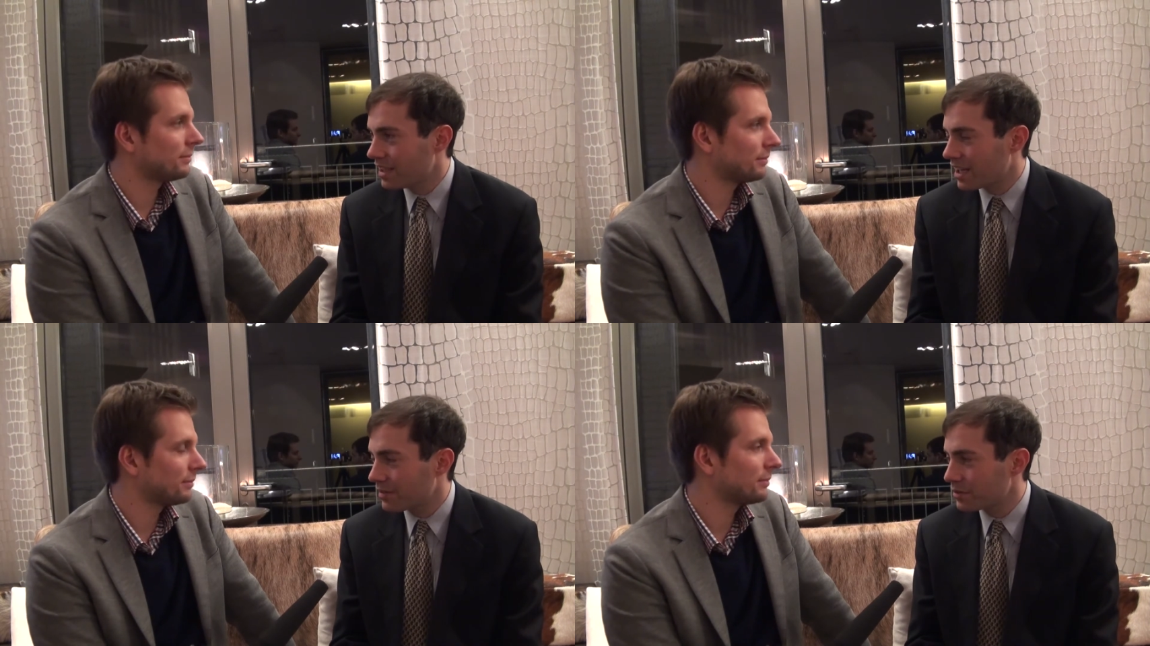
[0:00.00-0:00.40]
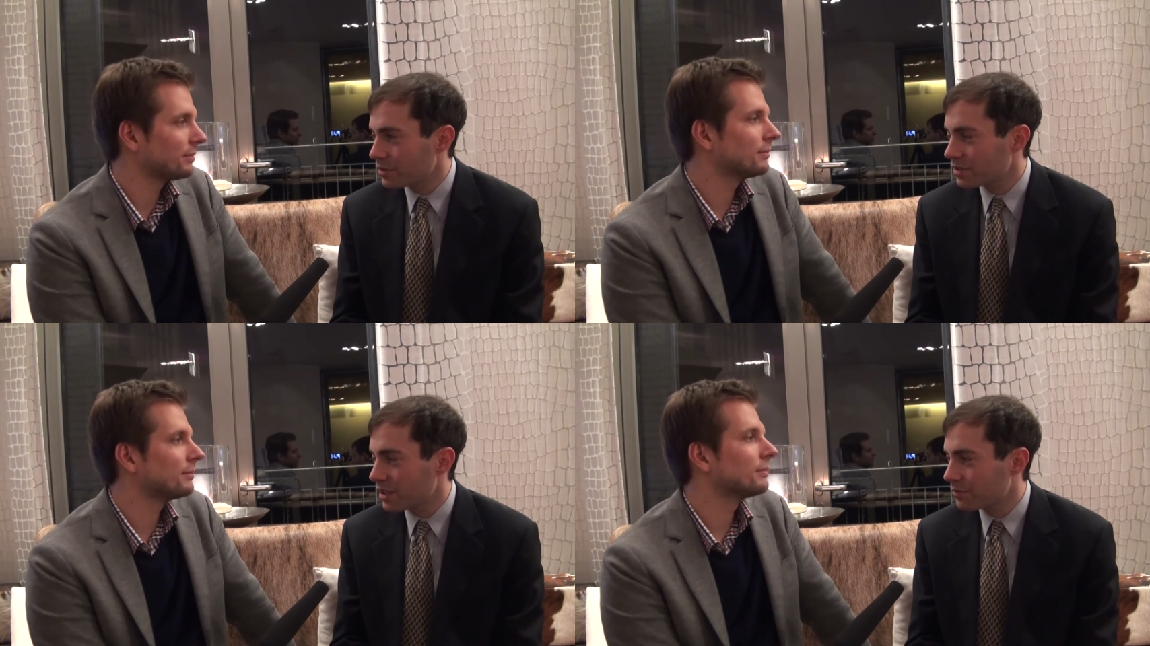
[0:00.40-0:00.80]
Speaker 1: And if
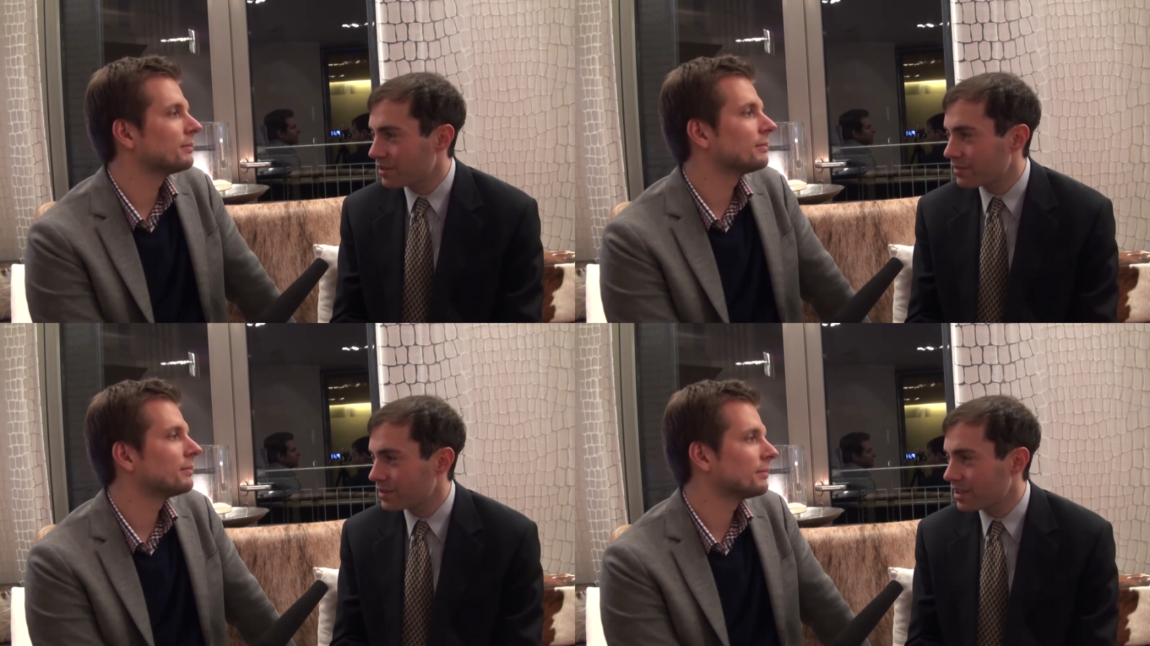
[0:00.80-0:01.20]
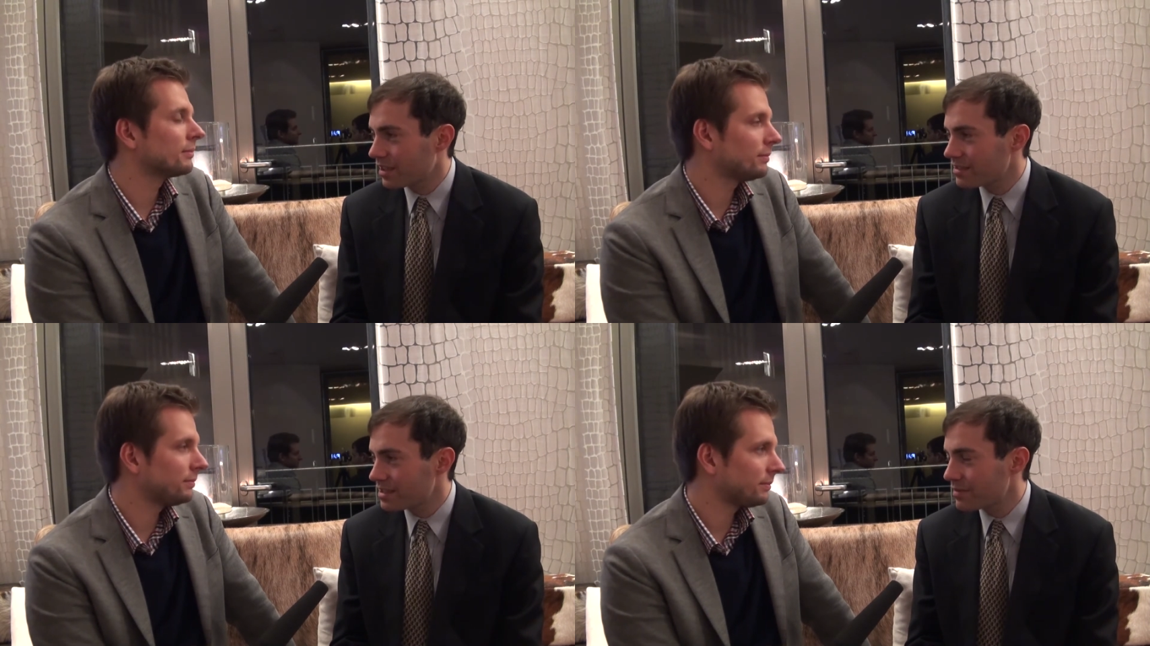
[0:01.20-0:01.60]
your self-driving
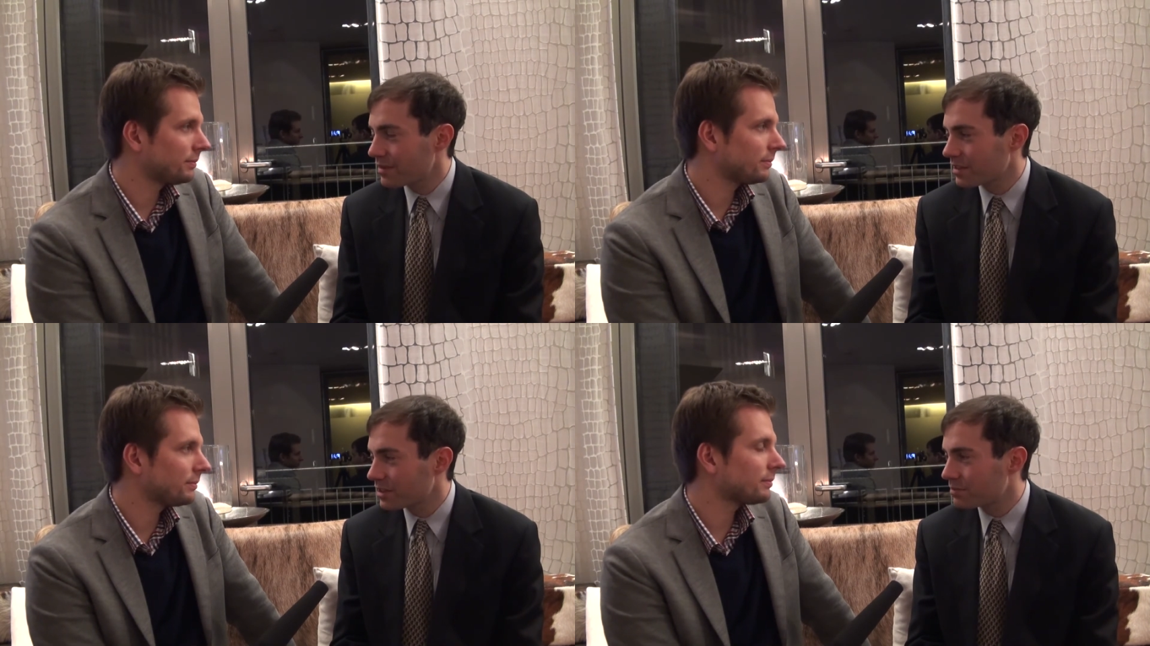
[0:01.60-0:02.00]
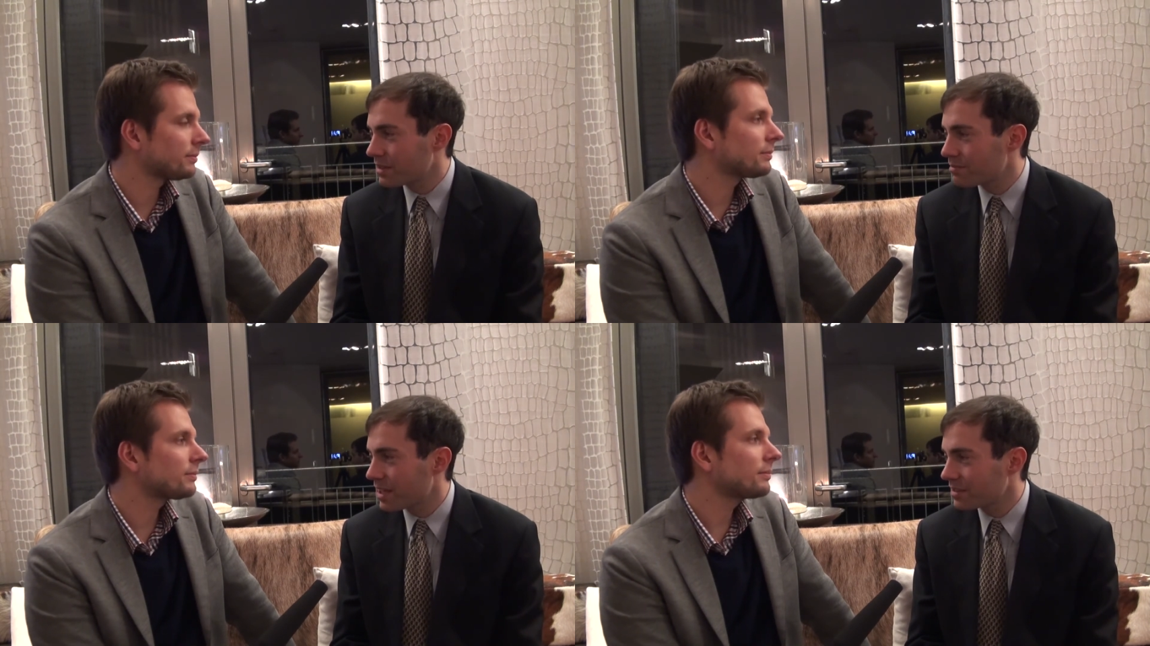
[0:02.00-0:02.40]
car is even a little
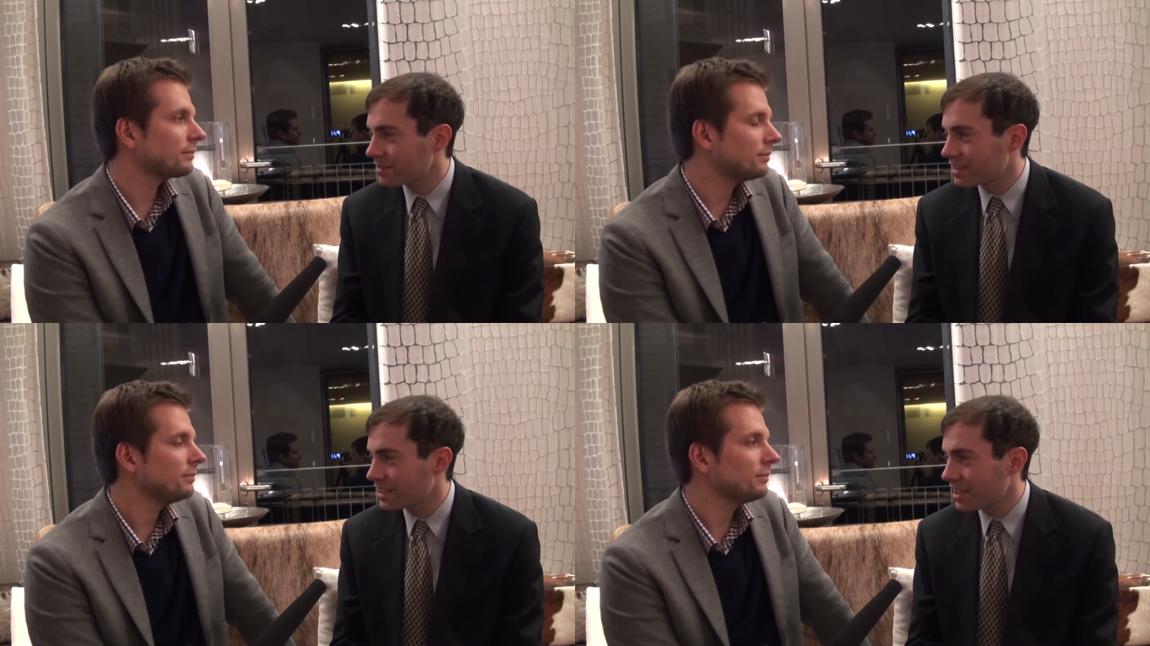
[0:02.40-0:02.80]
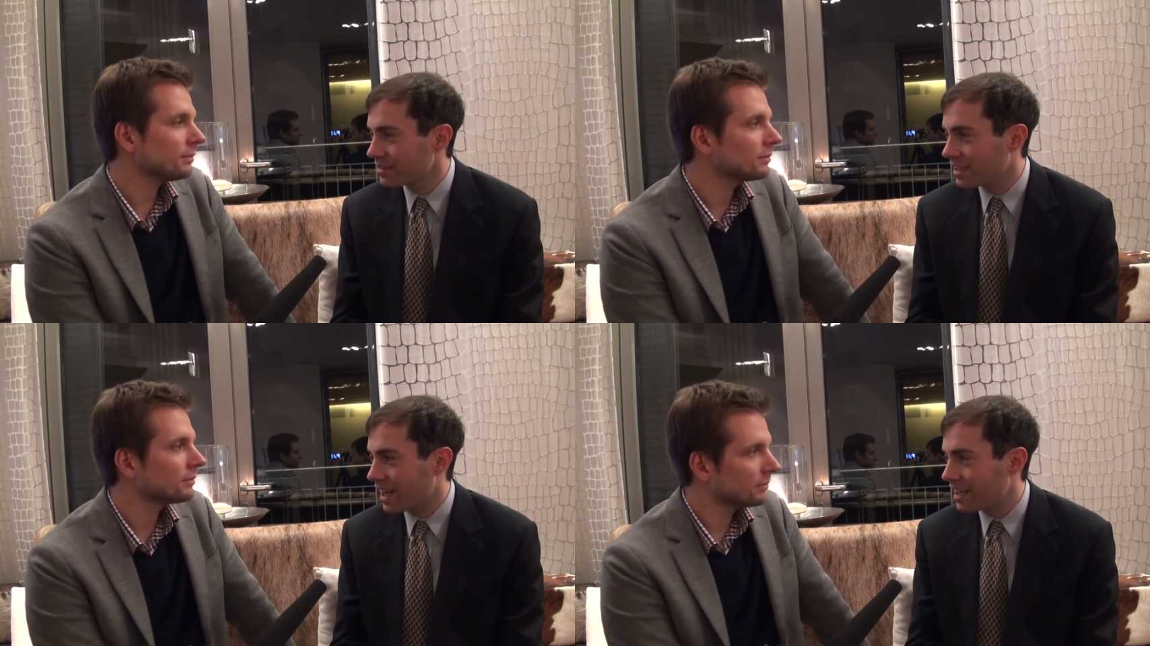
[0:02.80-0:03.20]
bit better than the
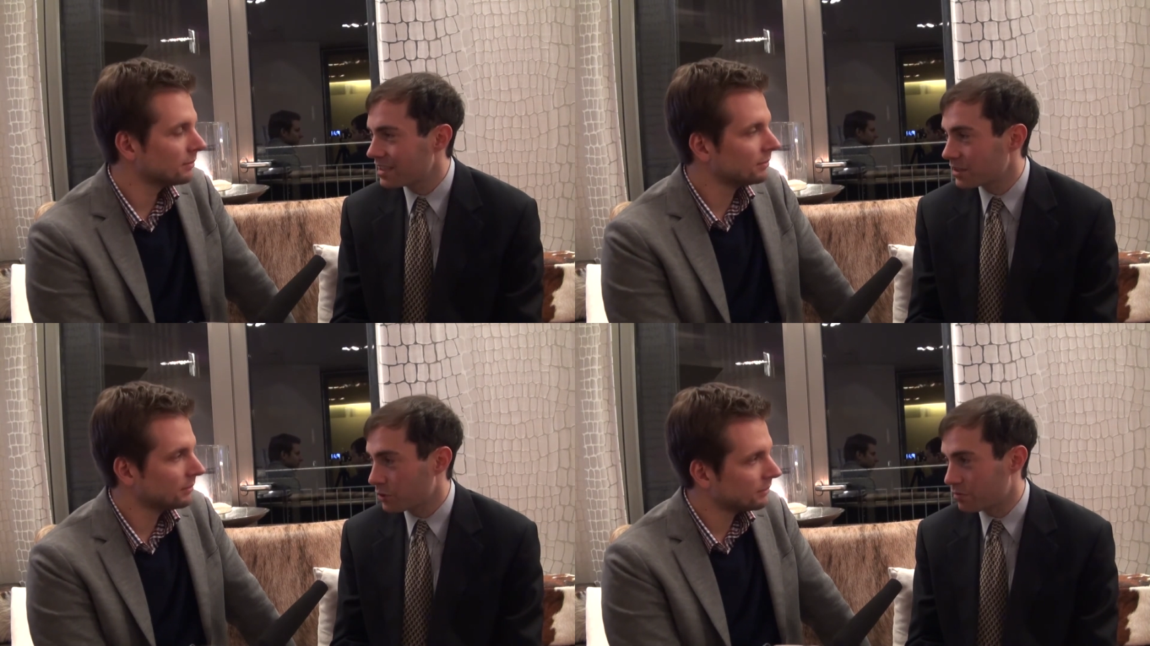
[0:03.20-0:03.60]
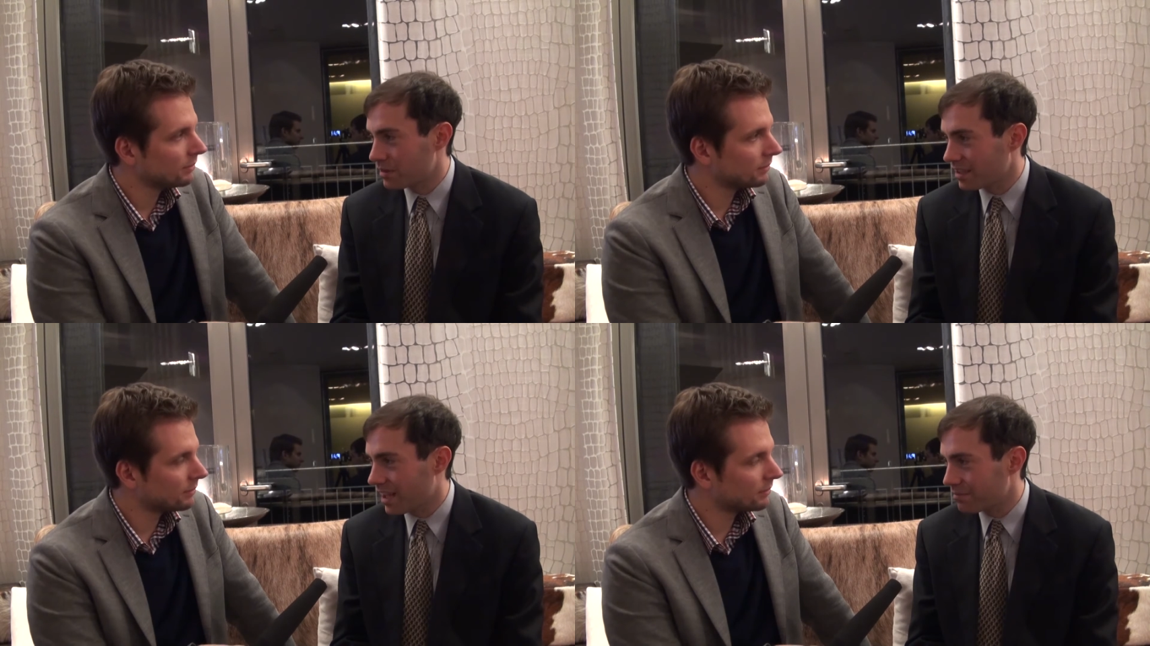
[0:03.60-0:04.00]
other guys, could
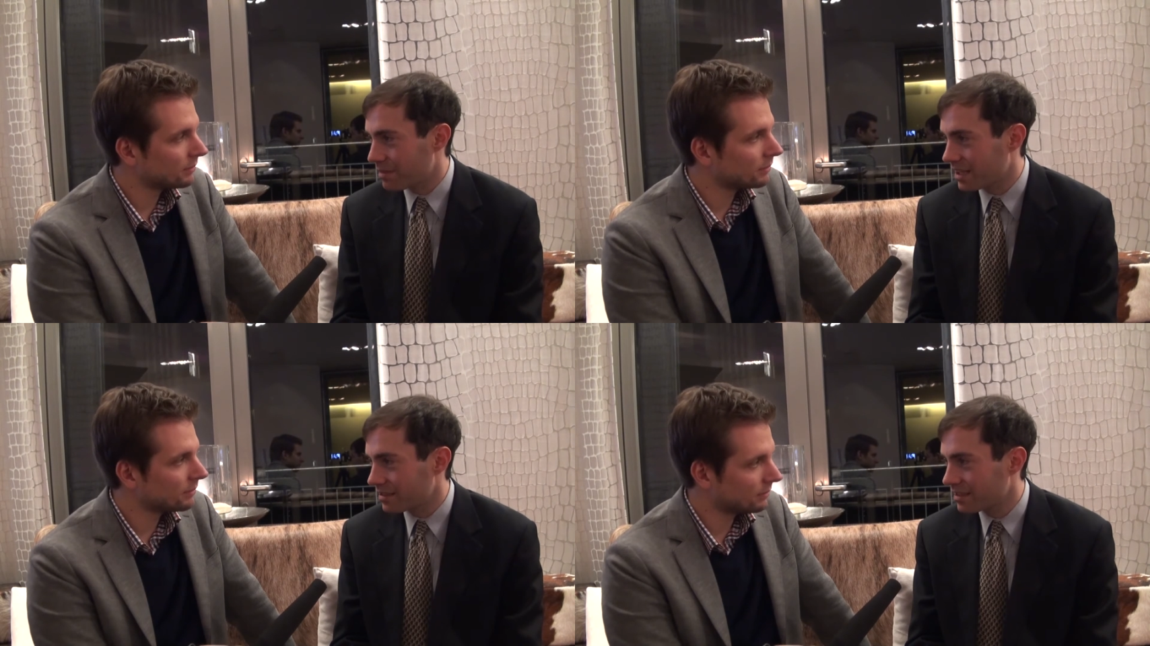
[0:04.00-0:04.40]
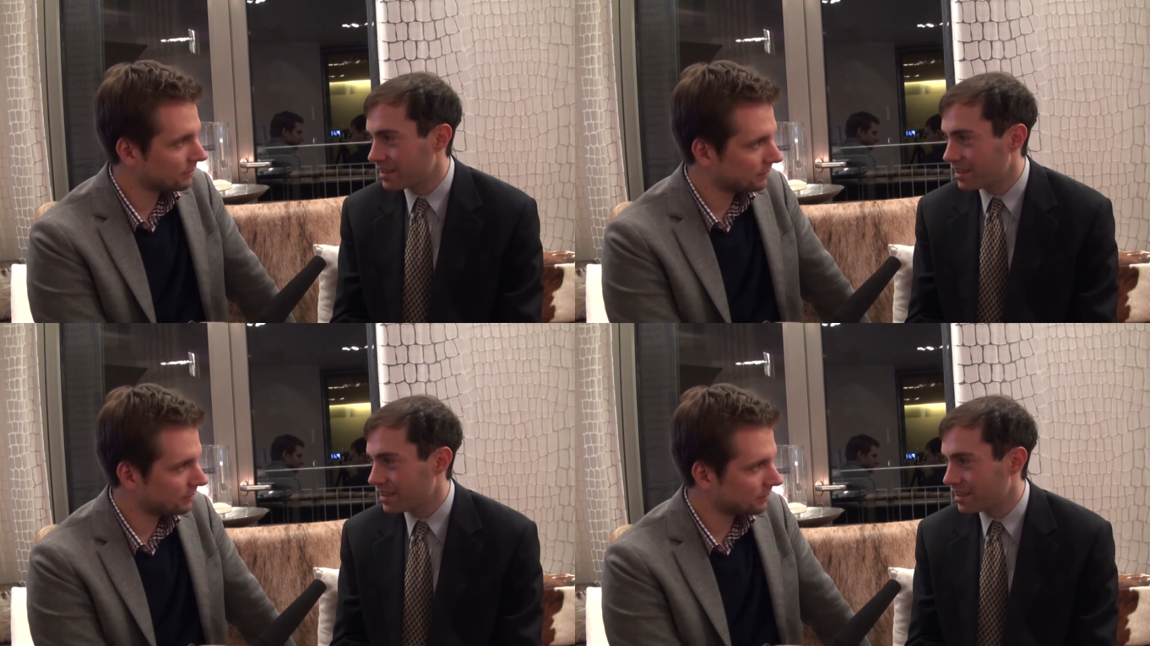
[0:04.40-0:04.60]
be a lot better,